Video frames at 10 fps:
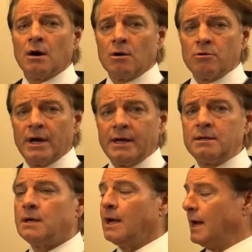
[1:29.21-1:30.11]

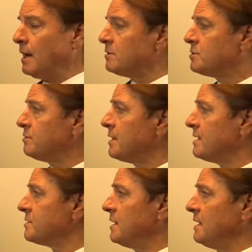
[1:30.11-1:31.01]
08 and
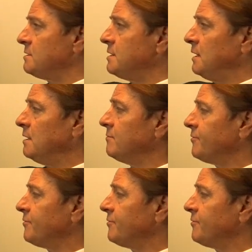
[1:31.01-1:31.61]
2018,